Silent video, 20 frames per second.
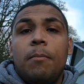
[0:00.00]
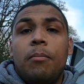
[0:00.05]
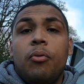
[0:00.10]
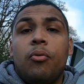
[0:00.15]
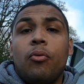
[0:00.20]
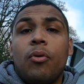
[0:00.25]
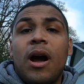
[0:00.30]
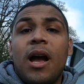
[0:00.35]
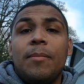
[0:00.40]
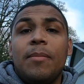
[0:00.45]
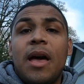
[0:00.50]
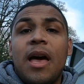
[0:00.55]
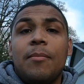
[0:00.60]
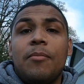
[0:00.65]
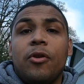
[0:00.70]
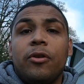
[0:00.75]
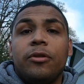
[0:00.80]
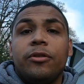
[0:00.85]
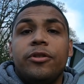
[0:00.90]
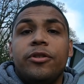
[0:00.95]
Prime
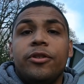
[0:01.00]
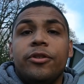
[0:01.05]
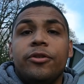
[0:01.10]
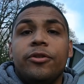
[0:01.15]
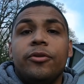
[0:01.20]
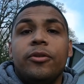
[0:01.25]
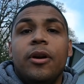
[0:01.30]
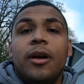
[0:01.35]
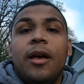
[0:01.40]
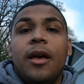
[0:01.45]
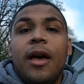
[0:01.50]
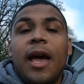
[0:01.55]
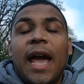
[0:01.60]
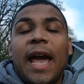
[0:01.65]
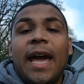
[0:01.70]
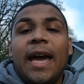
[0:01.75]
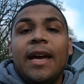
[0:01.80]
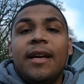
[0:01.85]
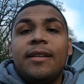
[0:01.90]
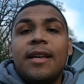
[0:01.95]
MR2,
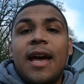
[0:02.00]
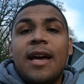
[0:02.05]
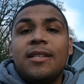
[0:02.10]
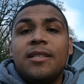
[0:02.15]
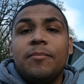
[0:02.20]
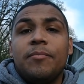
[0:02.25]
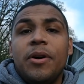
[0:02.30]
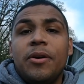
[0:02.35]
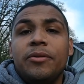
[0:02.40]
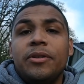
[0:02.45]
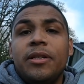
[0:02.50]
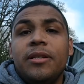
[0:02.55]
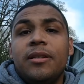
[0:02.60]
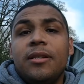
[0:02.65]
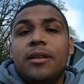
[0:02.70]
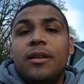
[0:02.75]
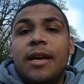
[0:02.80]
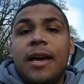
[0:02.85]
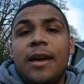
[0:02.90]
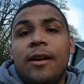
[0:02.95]
and as a
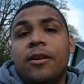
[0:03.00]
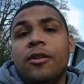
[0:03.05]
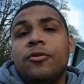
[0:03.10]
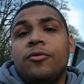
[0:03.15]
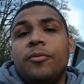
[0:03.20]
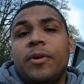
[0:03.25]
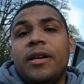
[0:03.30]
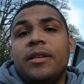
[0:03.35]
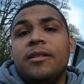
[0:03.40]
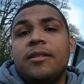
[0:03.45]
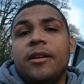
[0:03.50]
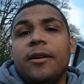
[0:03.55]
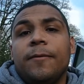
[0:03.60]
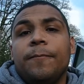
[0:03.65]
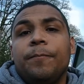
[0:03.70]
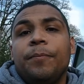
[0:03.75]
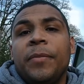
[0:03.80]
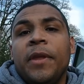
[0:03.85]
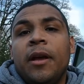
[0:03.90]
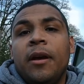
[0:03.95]
bonus, KO
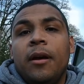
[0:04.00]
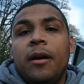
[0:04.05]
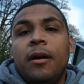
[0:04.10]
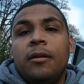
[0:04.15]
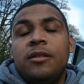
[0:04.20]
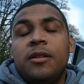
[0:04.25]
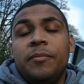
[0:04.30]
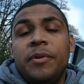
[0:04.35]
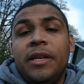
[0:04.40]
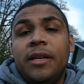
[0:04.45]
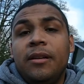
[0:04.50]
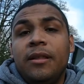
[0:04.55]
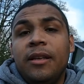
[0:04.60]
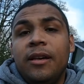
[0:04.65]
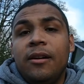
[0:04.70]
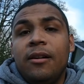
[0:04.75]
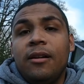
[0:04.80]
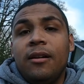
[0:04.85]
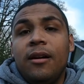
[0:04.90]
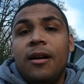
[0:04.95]
Racing. To be
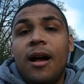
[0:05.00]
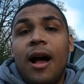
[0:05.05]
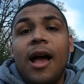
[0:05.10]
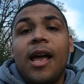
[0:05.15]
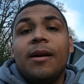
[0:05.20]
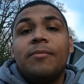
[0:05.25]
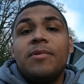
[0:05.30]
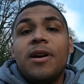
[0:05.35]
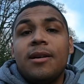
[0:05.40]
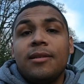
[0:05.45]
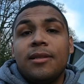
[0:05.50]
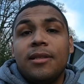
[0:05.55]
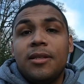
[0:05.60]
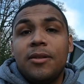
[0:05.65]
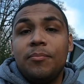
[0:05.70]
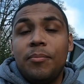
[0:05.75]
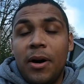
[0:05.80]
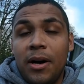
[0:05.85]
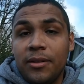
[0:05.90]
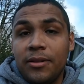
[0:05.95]
clear, I am not
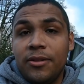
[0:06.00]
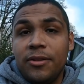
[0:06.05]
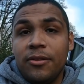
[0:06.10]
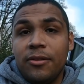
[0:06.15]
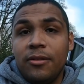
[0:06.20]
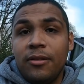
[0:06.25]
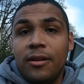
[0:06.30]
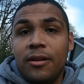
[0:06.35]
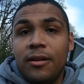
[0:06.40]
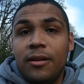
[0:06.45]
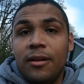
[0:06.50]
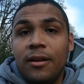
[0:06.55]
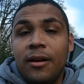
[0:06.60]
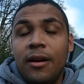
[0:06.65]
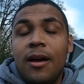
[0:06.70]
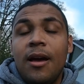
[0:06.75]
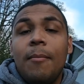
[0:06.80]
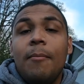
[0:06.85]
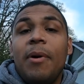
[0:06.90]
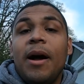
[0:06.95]
sponsored
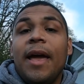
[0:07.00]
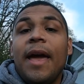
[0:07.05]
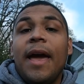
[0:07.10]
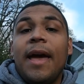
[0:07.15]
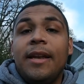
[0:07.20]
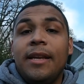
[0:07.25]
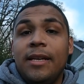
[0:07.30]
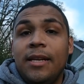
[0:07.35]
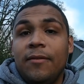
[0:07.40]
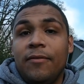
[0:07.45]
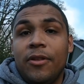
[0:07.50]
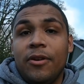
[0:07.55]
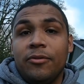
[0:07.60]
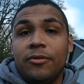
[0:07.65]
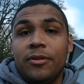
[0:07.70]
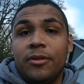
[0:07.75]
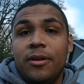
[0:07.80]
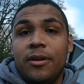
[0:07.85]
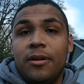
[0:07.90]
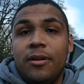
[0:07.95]
by any of
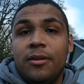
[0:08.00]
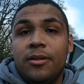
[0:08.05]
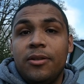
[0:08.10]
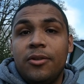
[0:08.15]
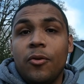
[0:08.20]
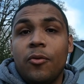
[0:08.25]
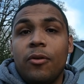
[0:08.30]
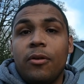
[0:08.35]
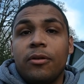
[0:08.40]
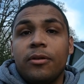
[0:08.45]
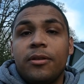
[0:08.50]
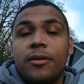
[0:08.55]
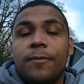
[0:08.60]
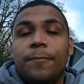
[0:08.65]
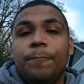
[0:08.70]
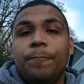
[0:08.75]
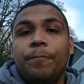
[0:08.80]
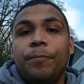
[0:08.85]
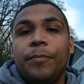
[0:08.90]
those stores.